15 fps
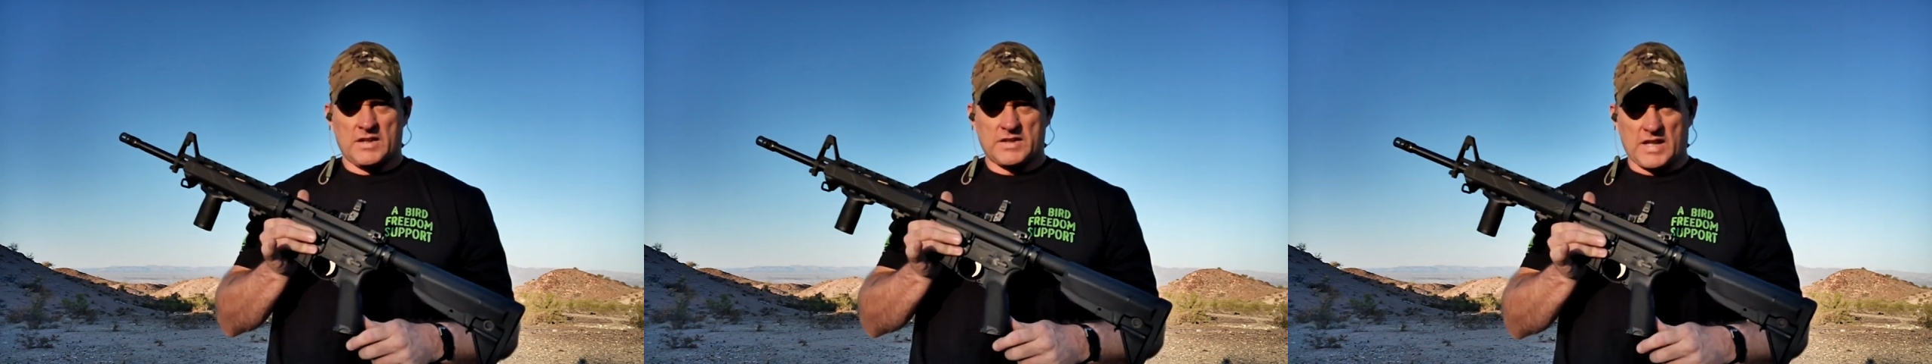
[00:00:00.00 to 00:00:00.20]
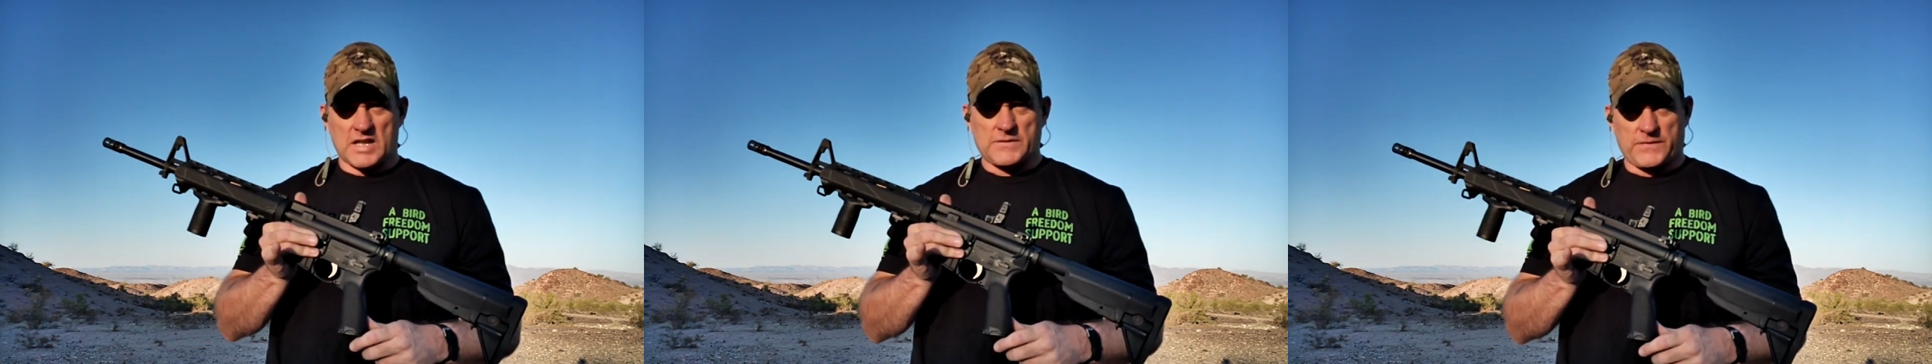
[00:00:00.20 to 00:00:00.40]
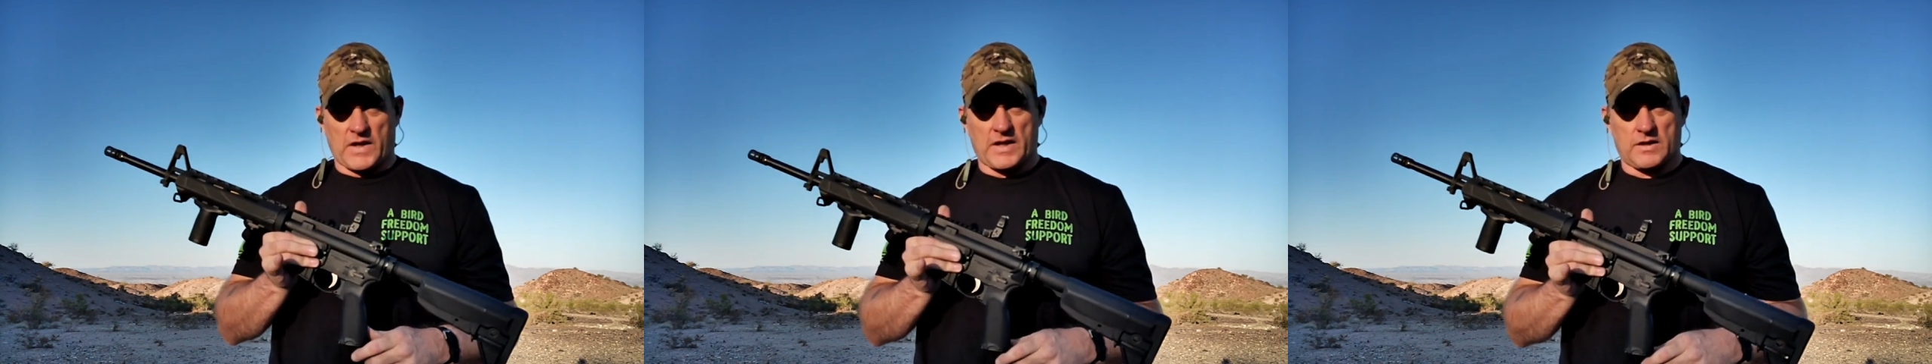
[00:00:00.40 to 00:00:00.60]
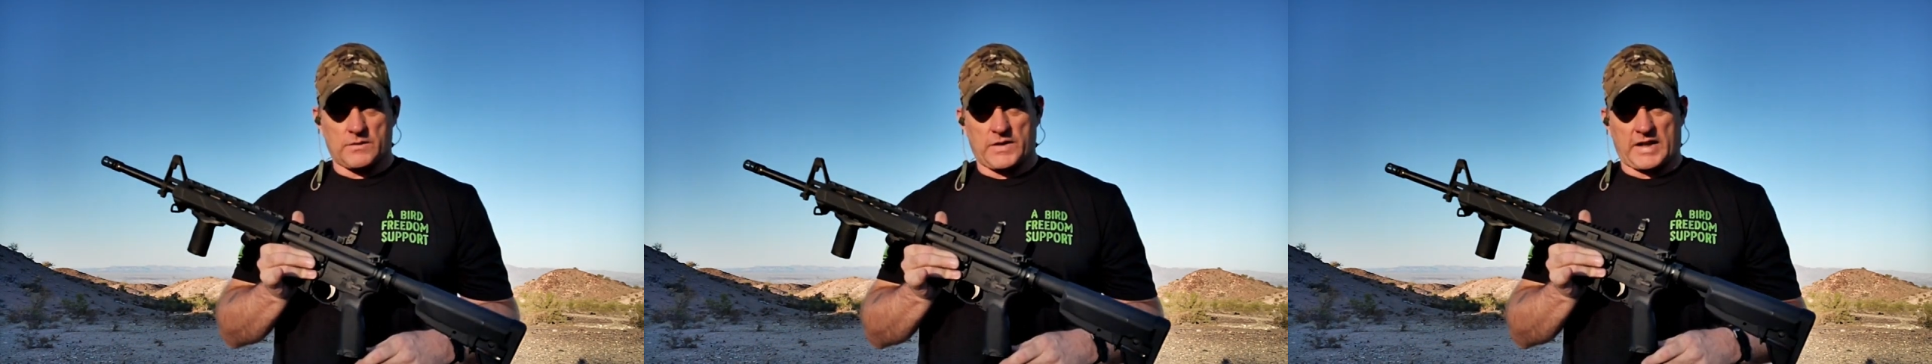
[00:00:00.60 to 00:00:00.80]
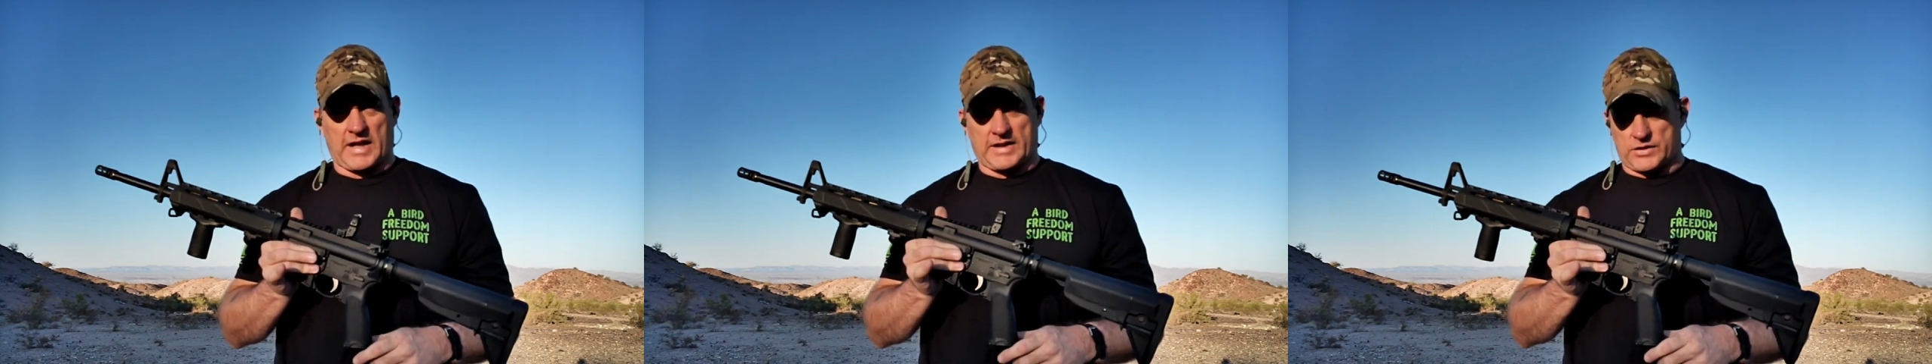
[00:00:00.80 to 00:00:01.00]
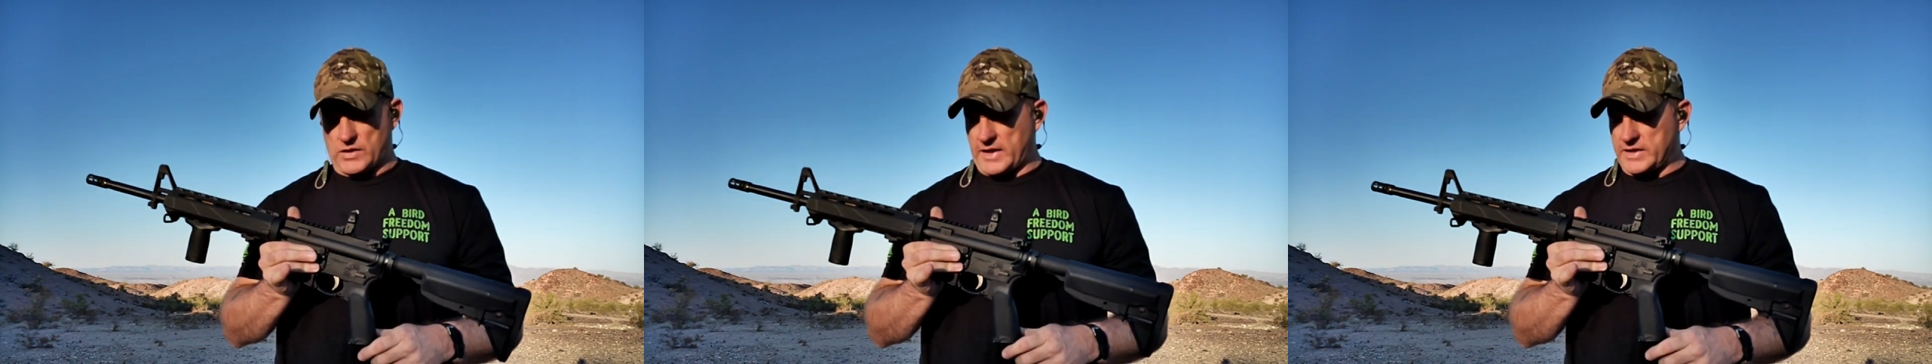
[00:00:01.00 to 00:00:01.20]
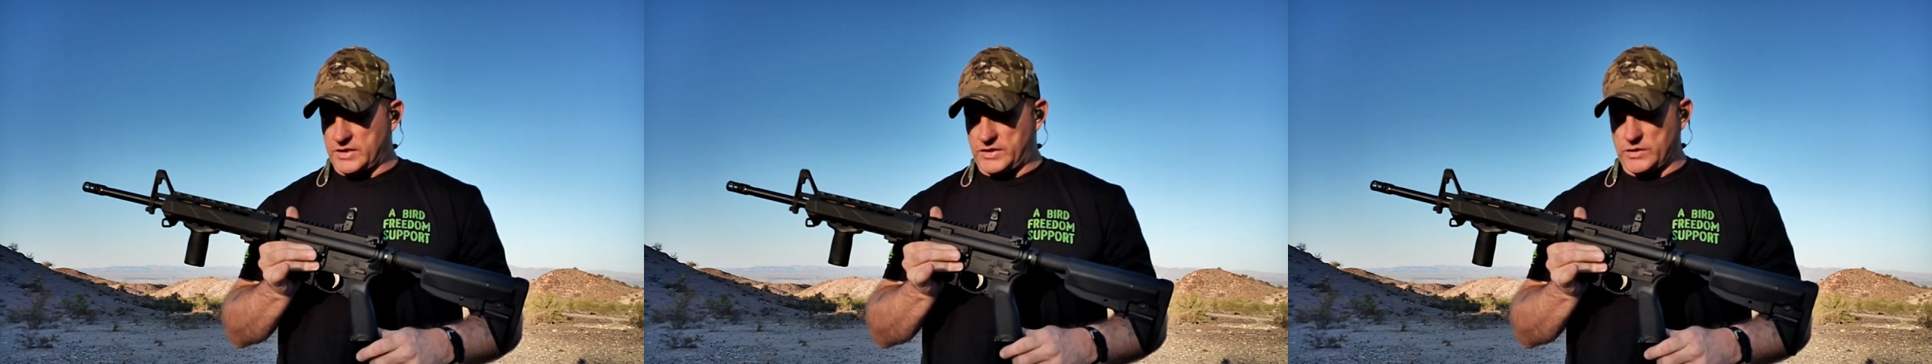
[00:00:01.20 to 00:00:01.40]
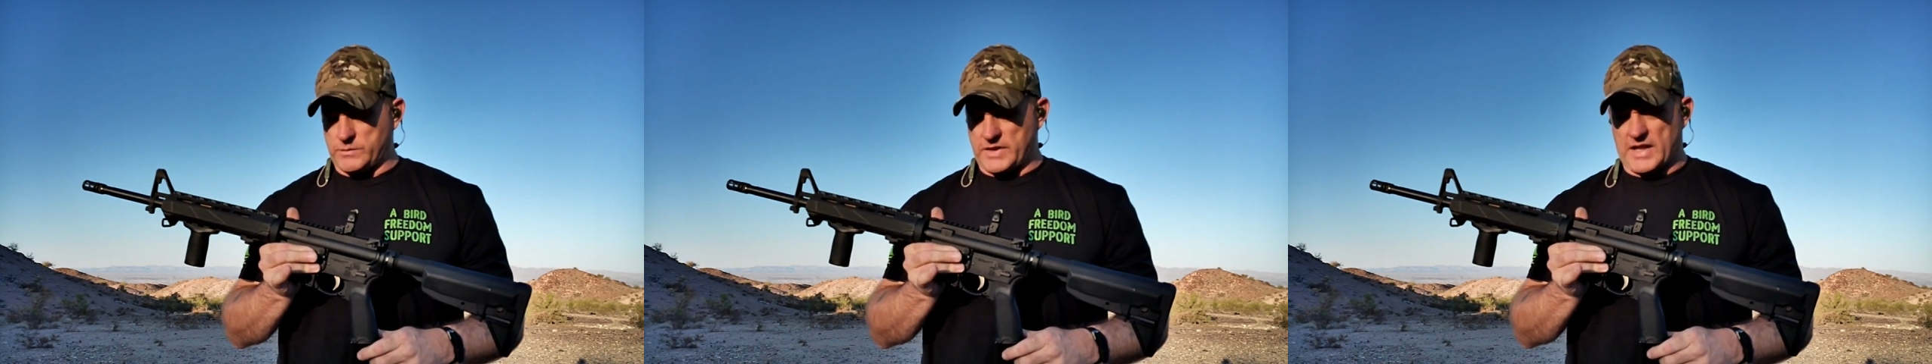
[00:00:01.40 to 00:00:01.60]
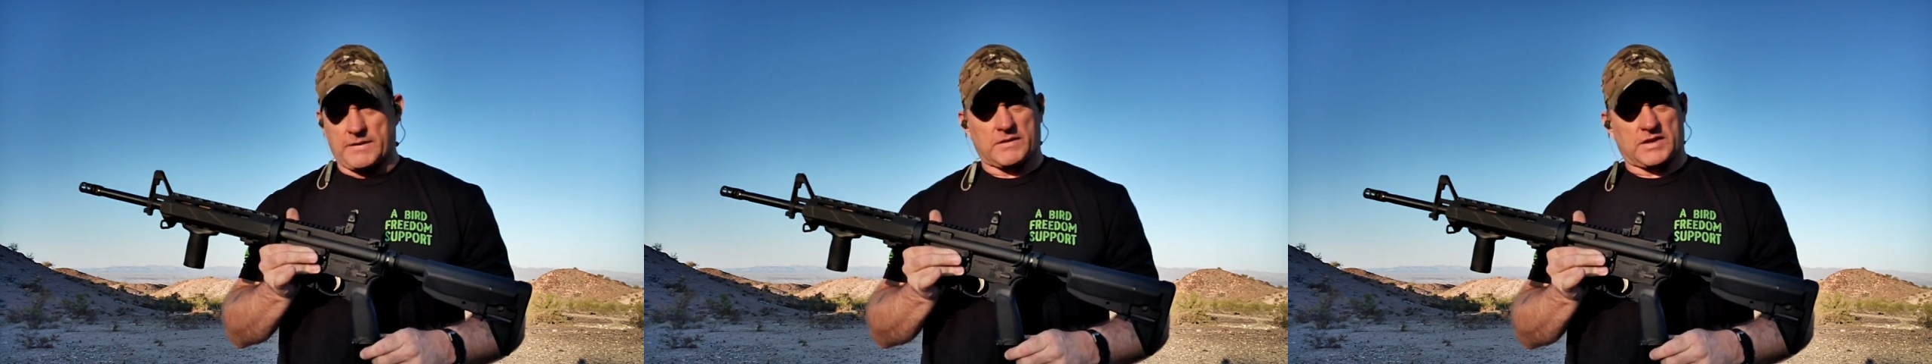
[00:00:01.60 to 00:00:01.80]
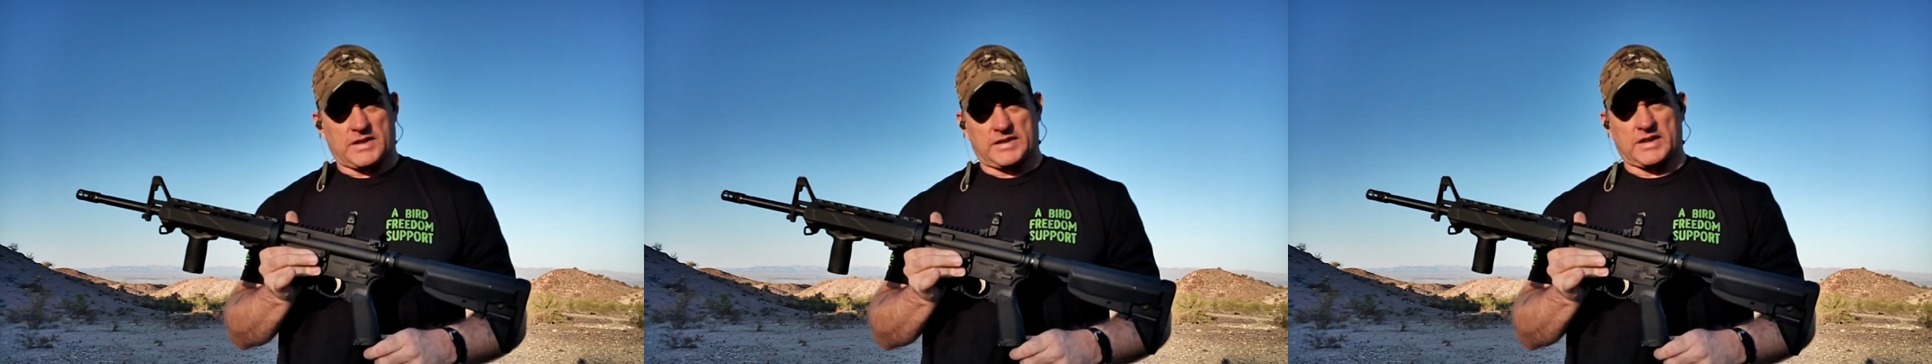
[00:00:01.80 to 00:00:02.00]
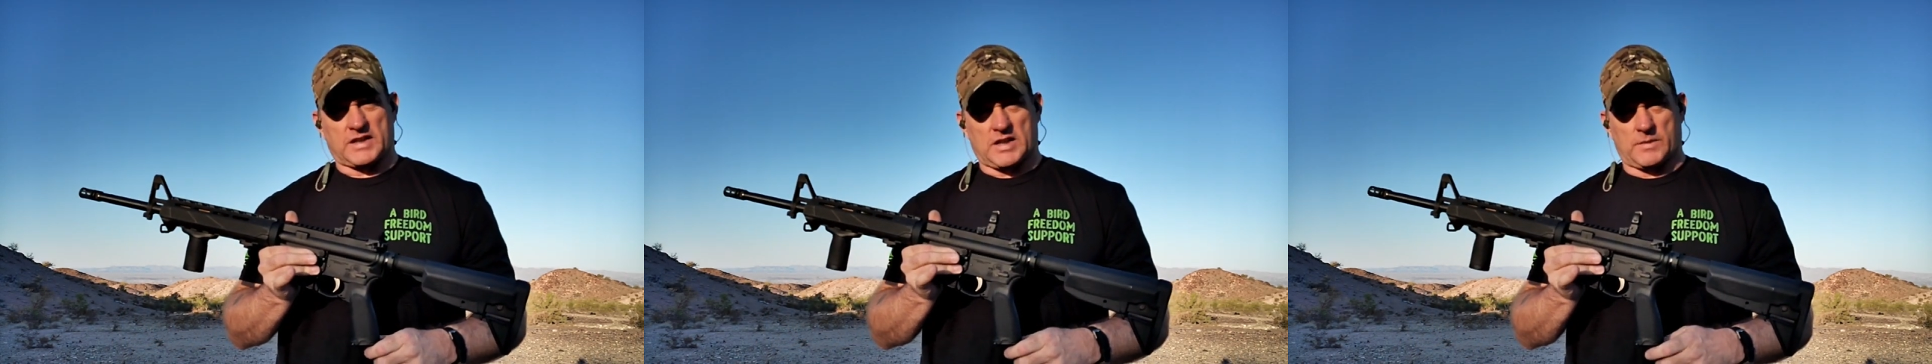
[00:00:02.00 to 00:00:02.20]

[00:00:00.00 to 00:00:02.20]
test fire that I try to do with everything that